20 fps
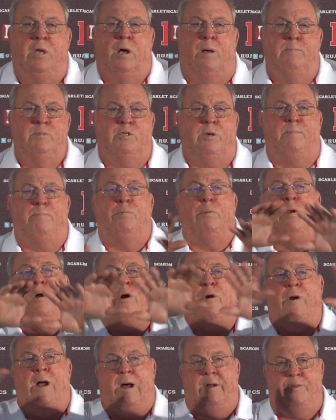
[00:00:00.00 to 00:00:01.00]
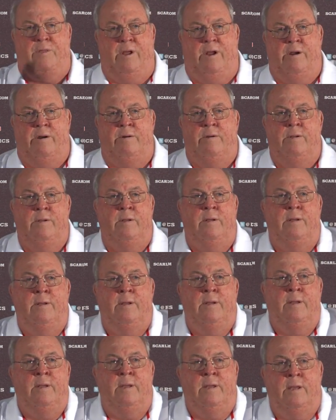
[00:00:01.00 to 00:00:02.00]
becomes a blur out there
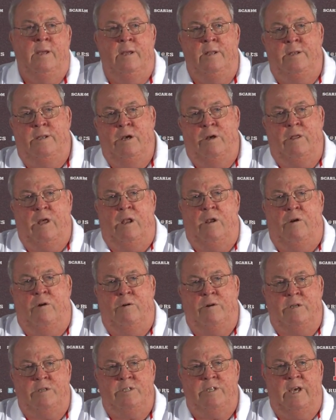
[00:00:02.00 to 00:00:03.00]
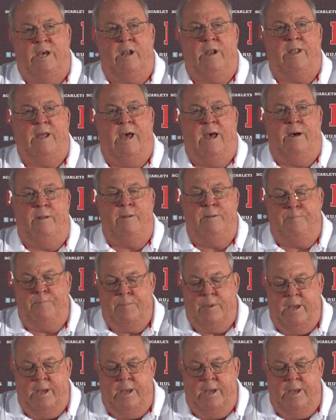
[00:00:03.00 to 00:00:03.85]
until they learn to settle down.